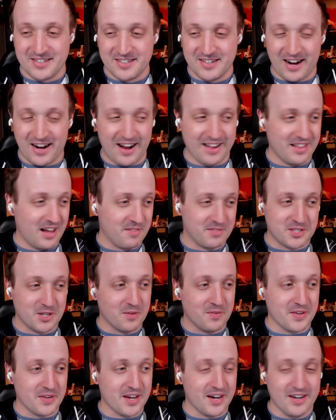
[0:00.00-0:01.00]
I love
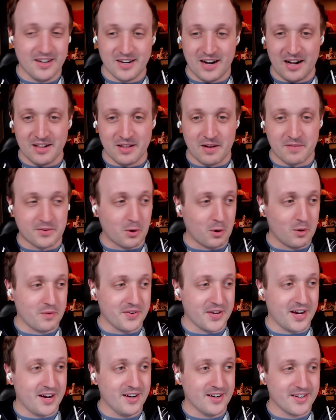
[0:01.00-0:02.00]
Juvia. I love Groovia.